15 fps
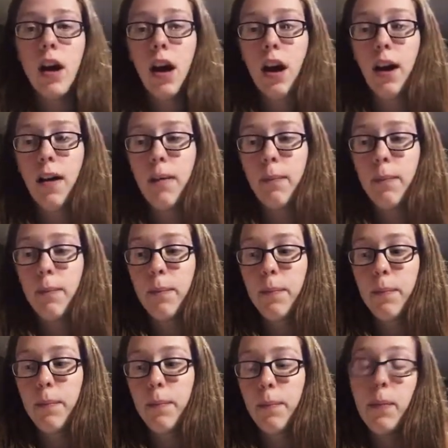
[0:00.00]
I
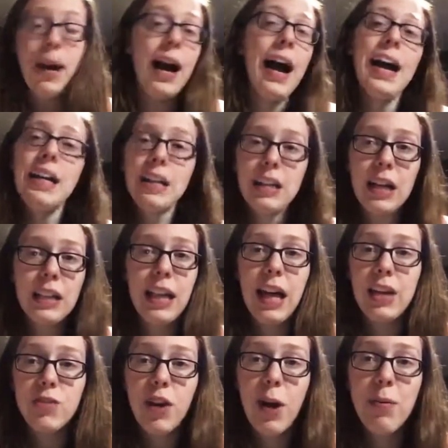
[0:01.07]
had a
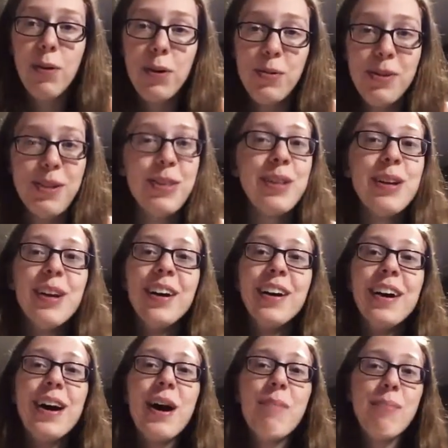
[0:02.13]
lot of trouble with the
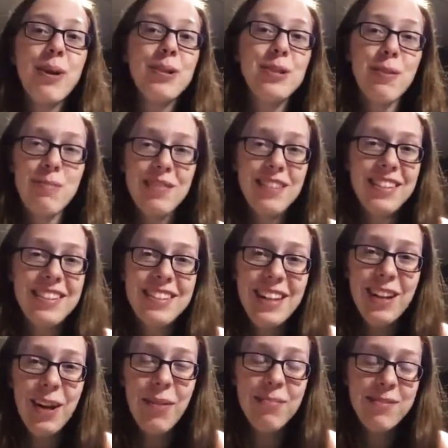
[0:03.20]
push-ups and the
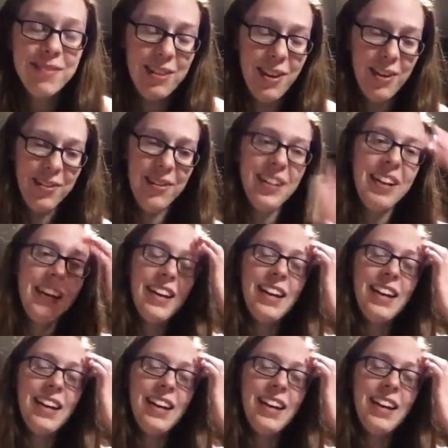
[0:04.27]
sit-ups, though.